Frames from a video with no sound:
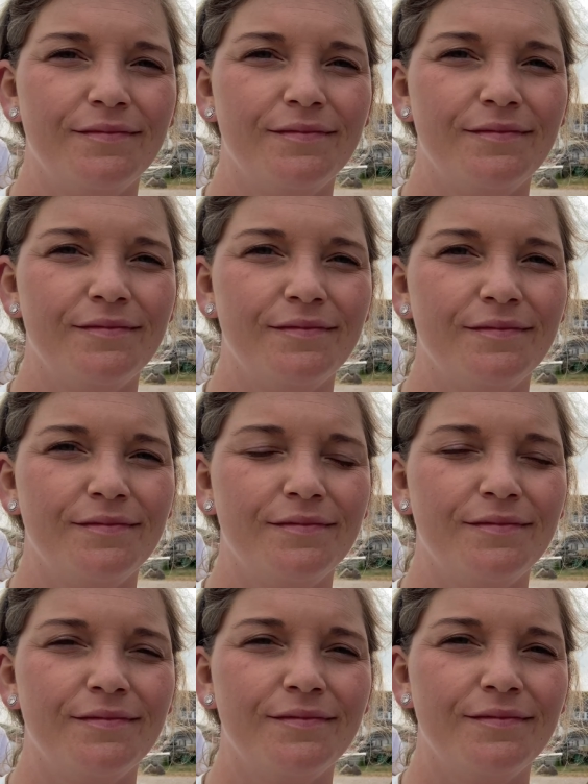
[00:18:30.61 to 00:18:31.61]

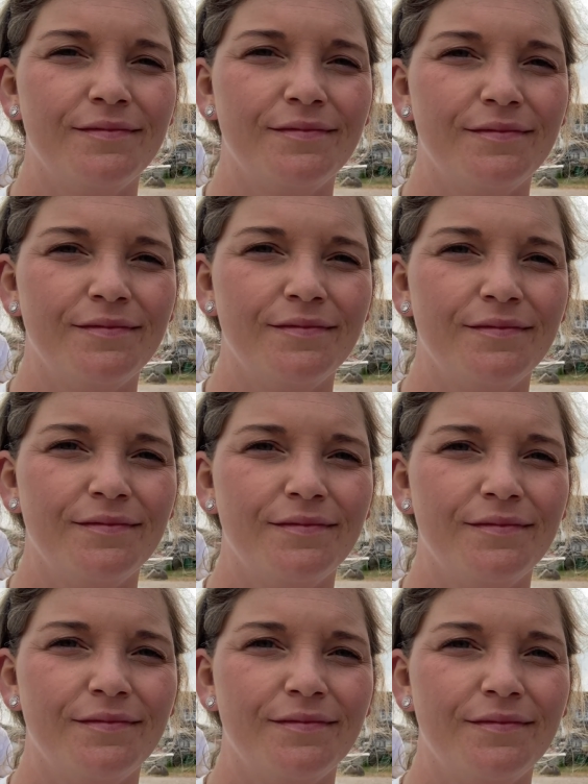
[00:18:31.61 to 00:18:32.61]

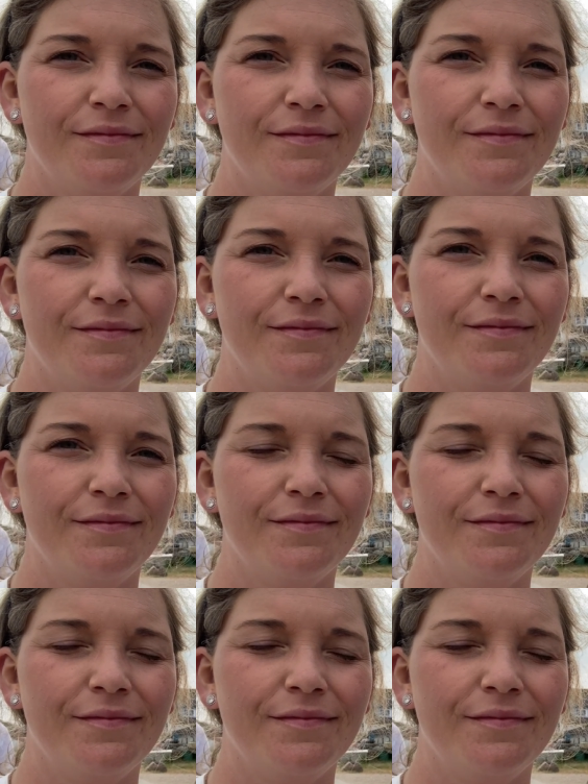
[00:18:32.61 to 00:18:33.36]
No words are spoken by the person on screen.